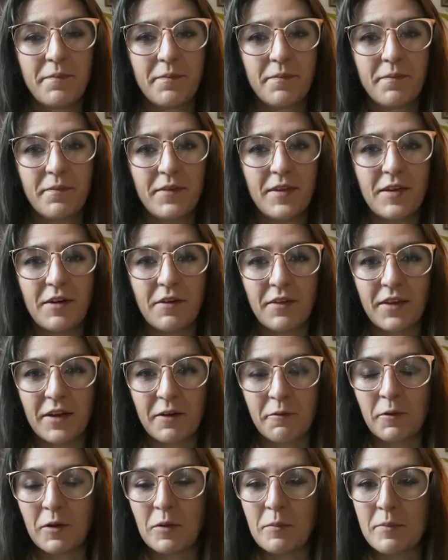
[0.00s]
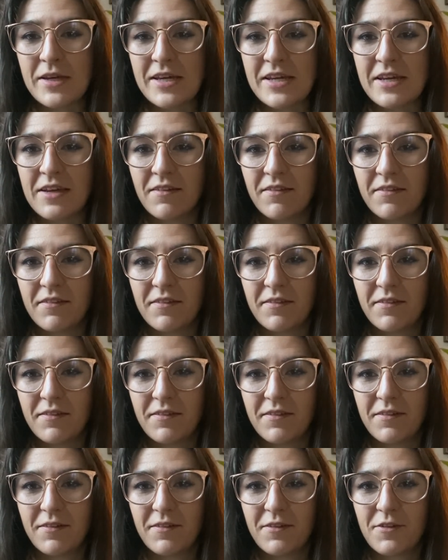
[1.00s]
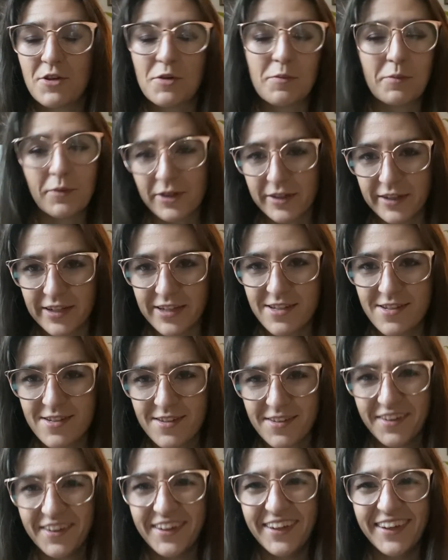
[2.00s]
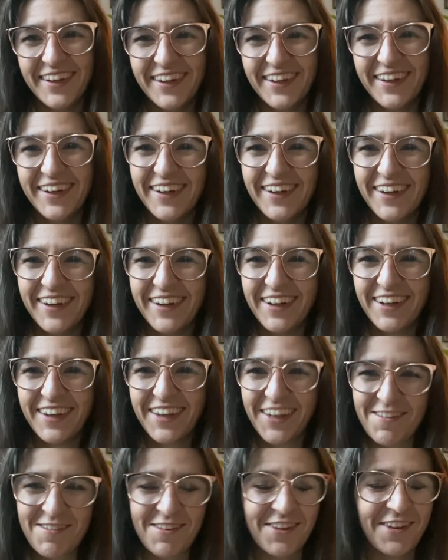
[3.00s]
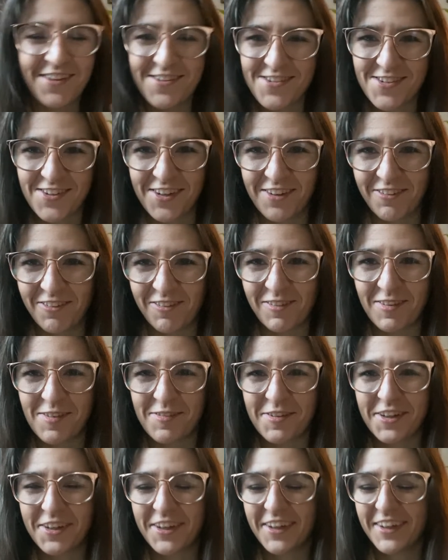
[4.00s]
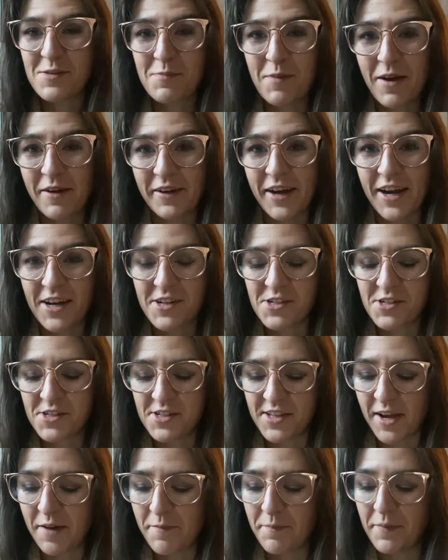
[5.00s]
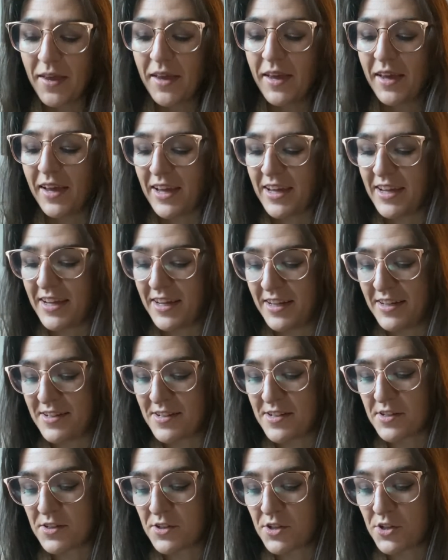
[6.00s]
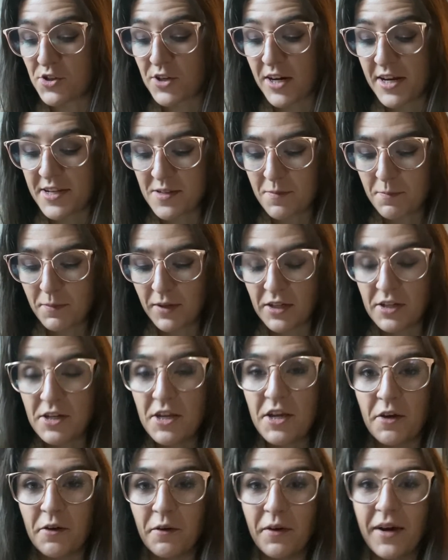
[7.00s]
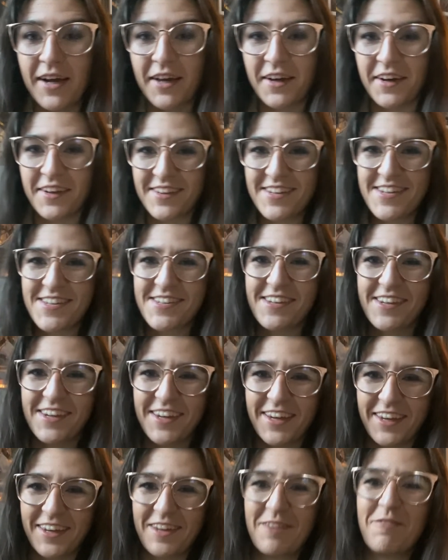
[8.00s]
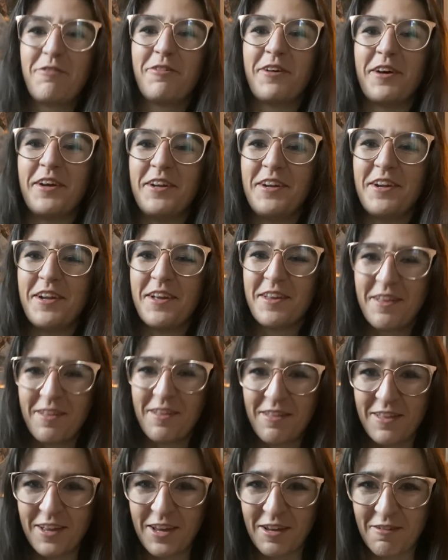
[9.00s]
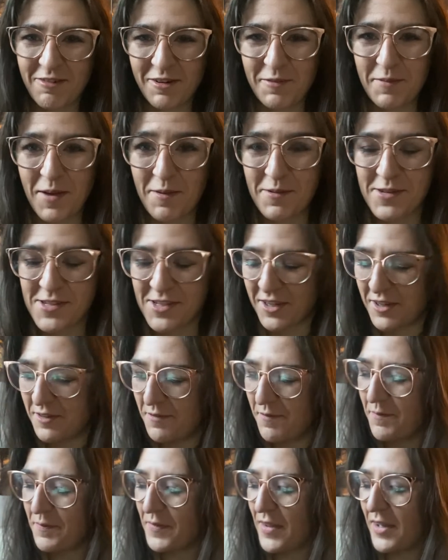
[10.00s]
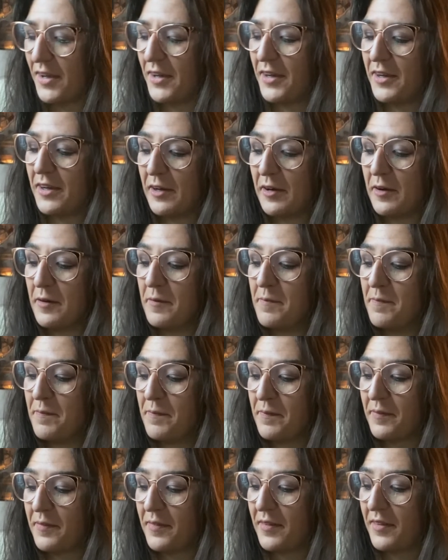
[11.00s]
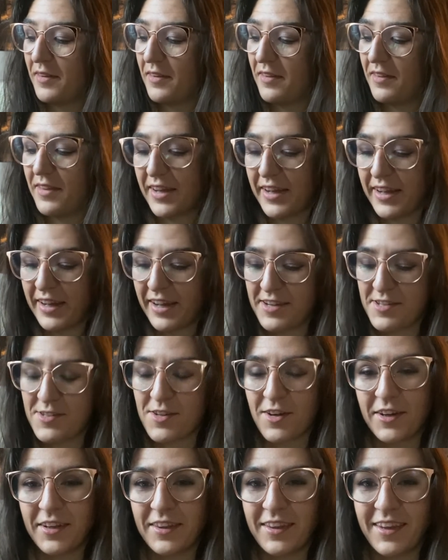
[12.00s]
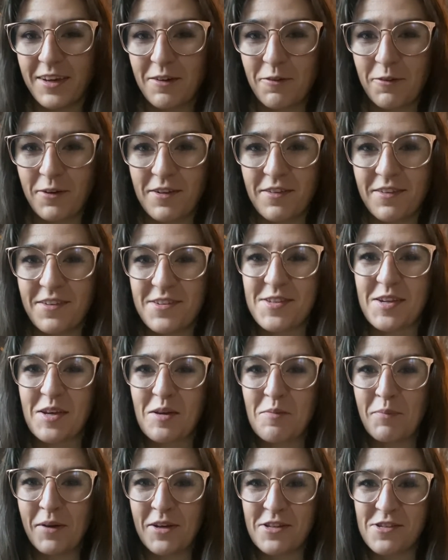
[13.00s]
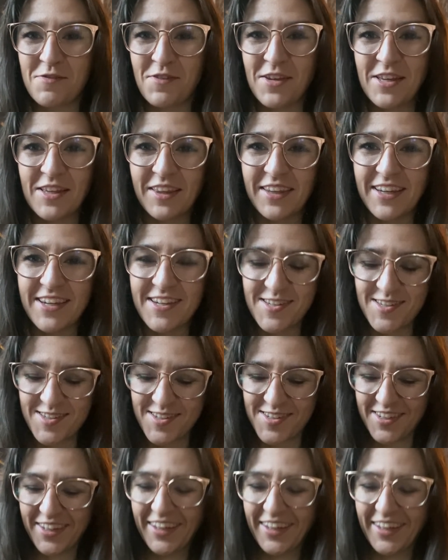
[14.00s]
you know, there will be 2 more days. Even though there's only 1 more book. It's my reaction to that. And to try something new, I got this like fun thing from Amazon that I saw in like one of those like BuzzFeed lists